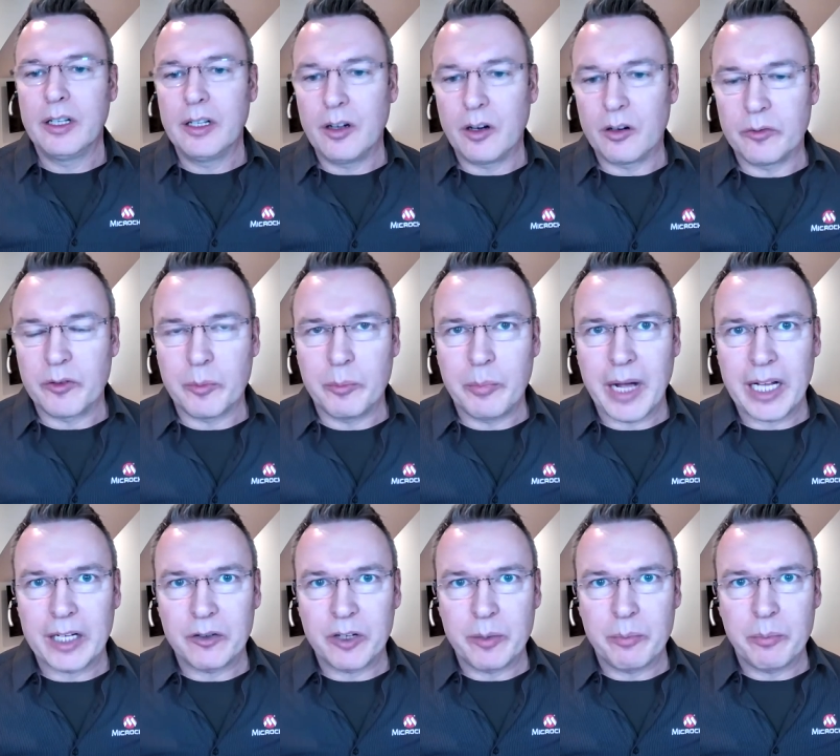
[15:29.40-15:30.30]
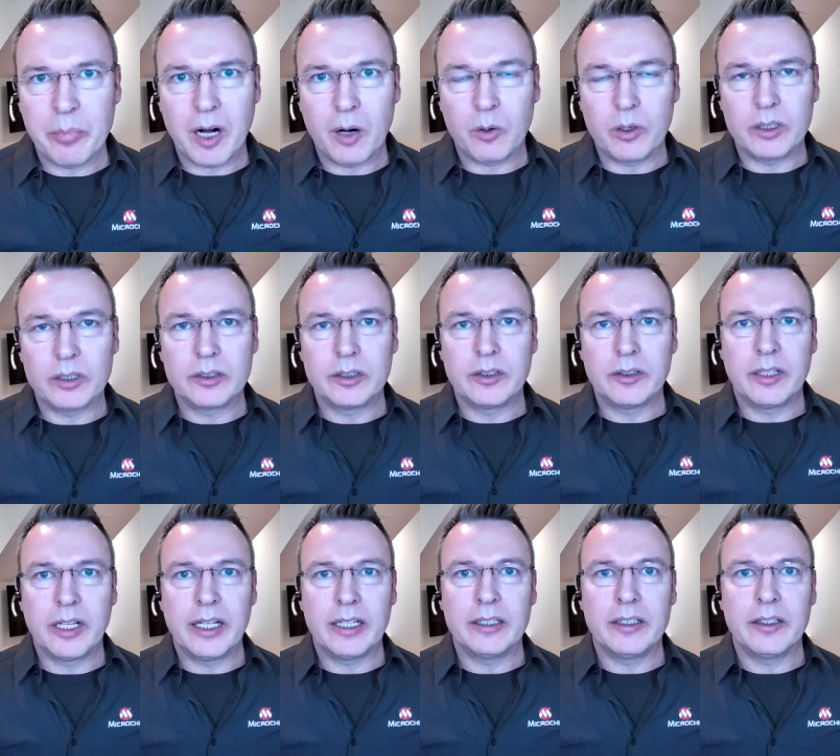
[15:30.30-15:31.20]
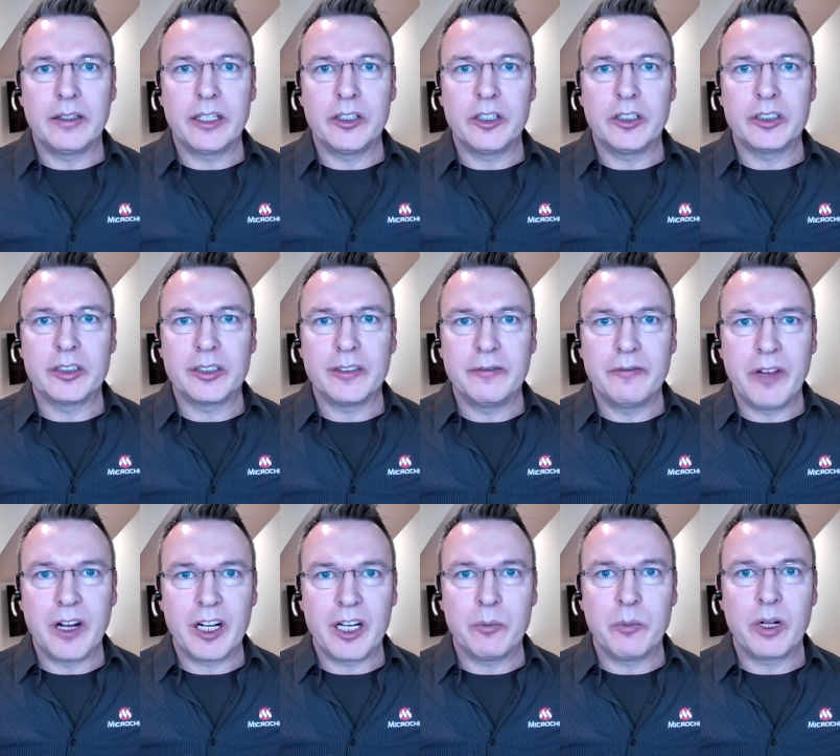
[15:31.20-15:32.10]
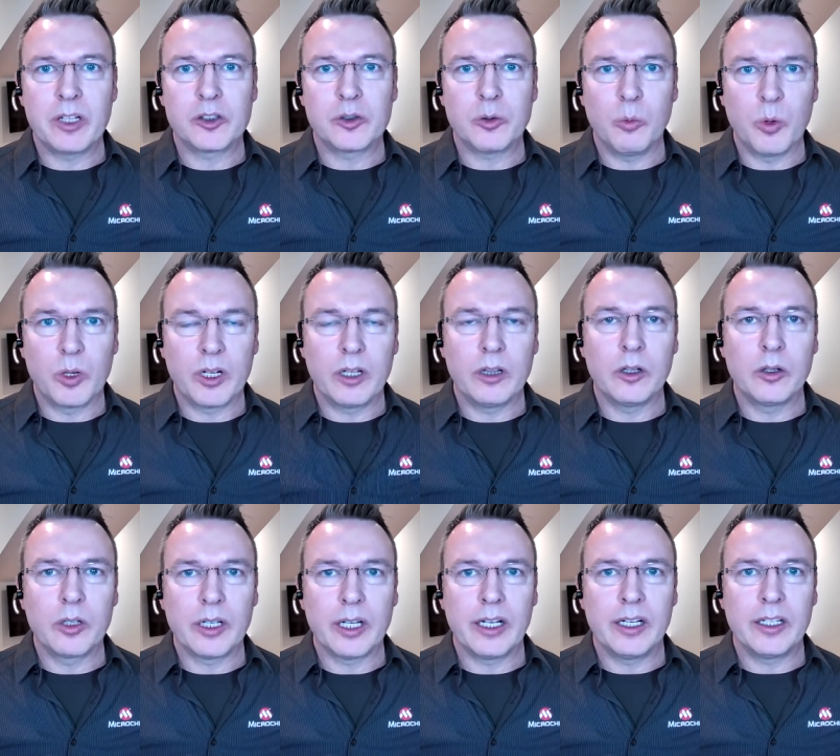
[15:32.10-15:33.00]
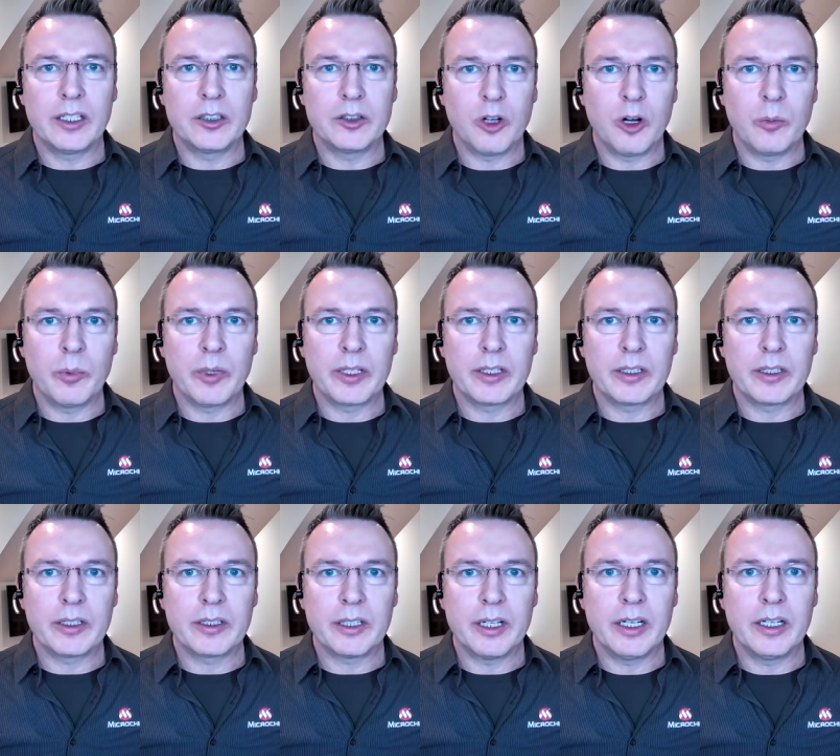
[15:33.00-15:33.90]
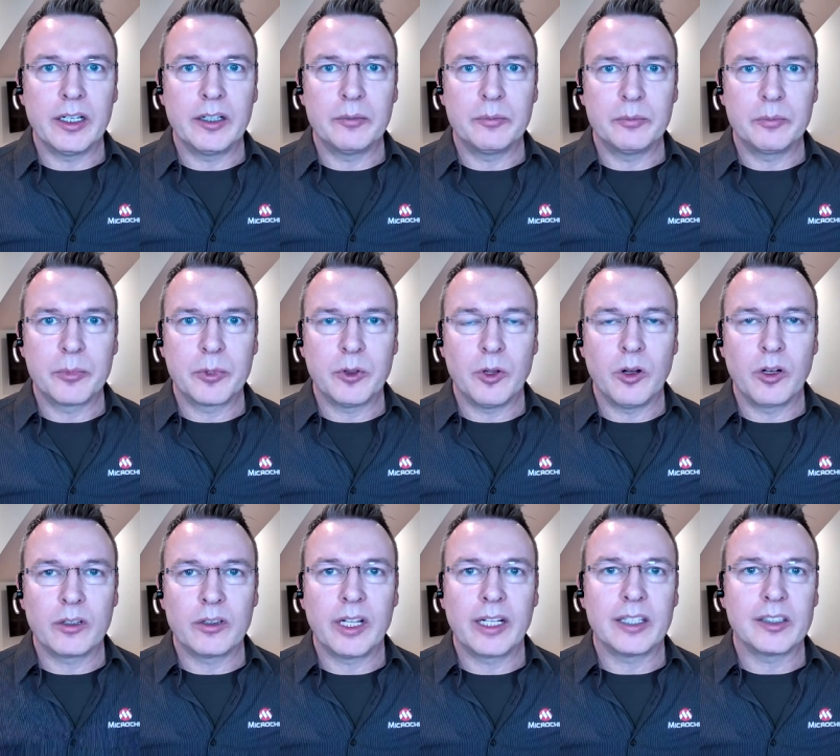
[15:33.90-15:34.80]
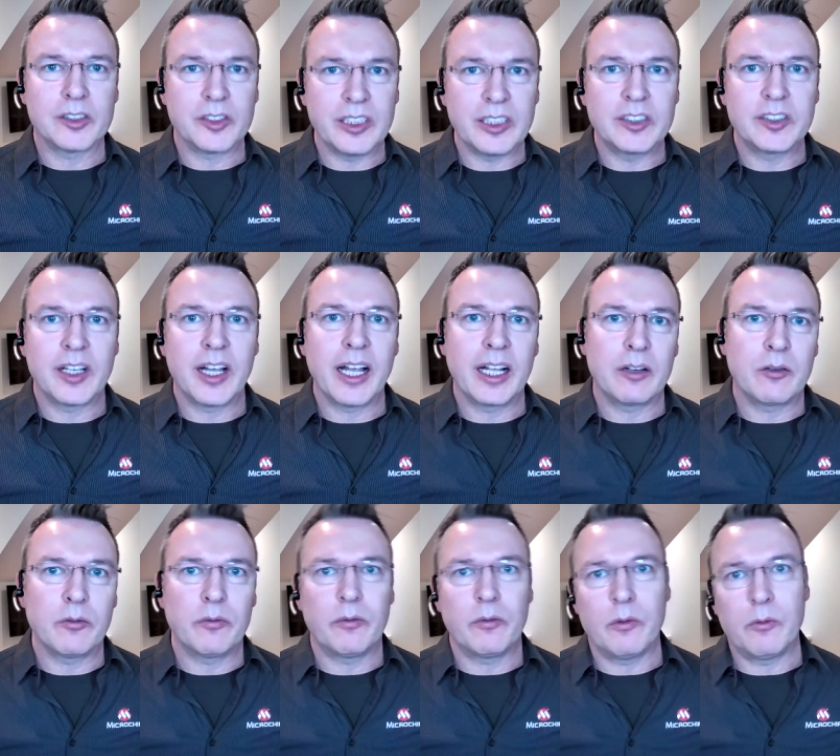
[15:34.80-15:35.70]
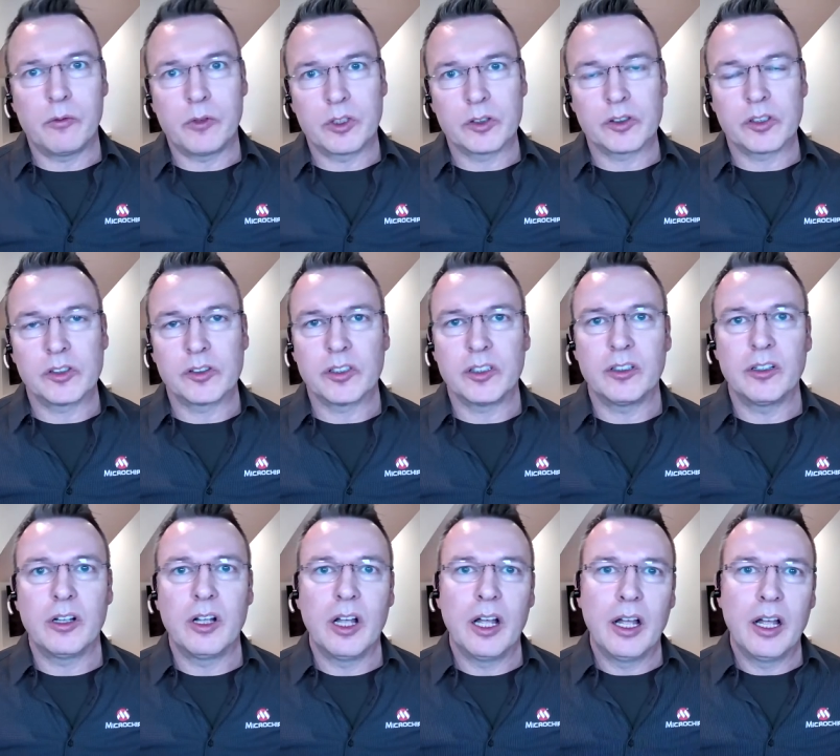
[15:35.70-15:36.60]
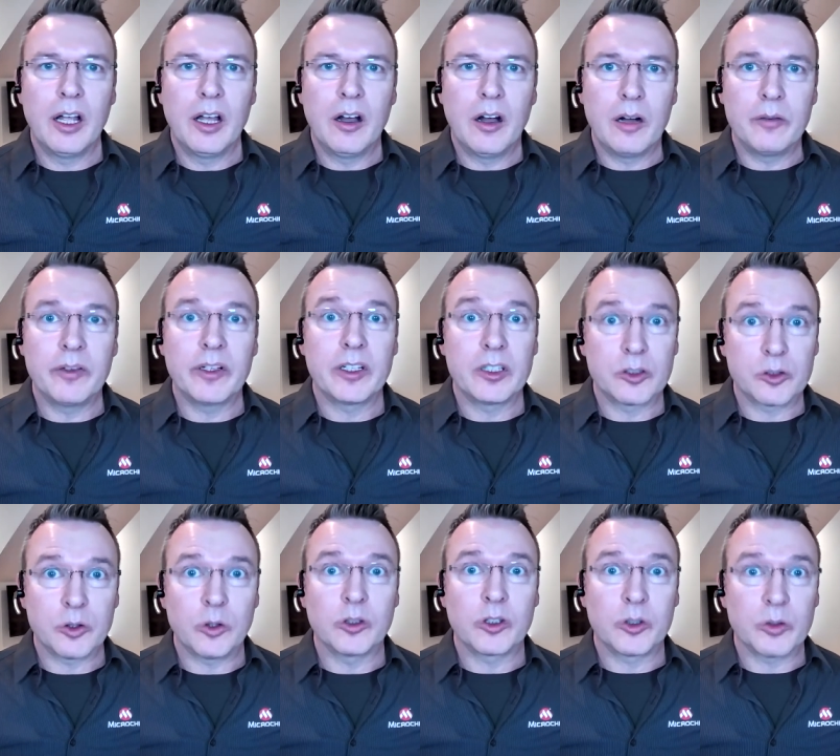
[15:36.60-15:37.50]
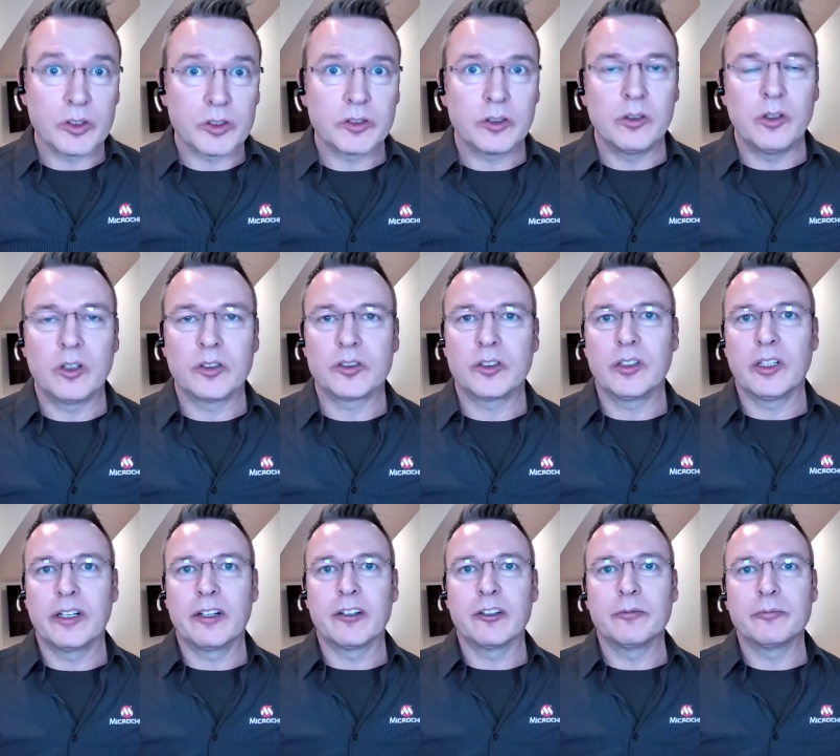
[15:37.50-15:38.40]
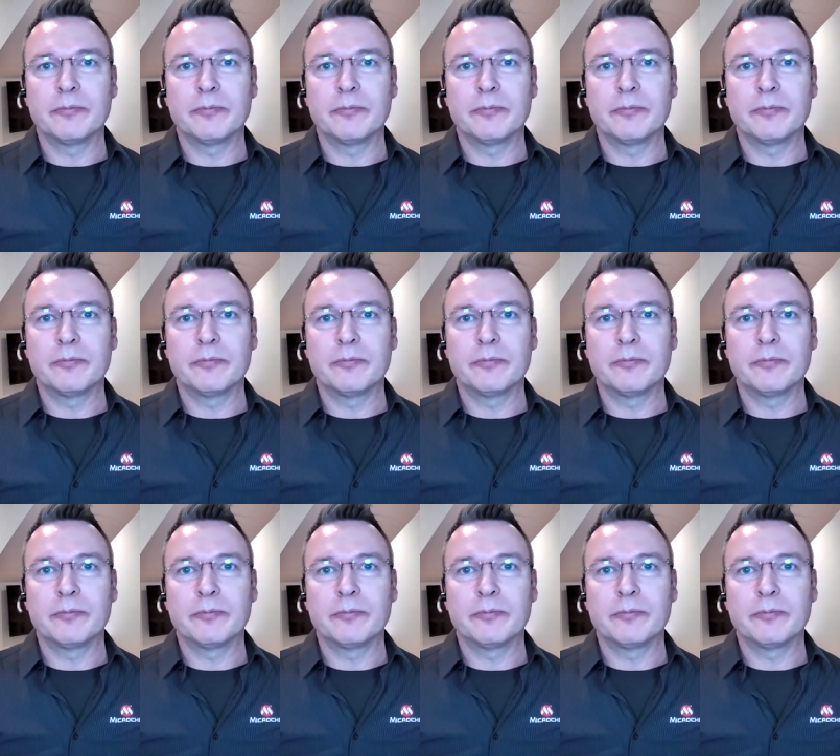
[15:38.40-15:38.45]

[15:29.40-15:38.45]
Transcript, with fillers: or if you're battery powered, then then you very much want to look at an atomic uh, clock like a CSAC versus an oven controlled crystal oscillator.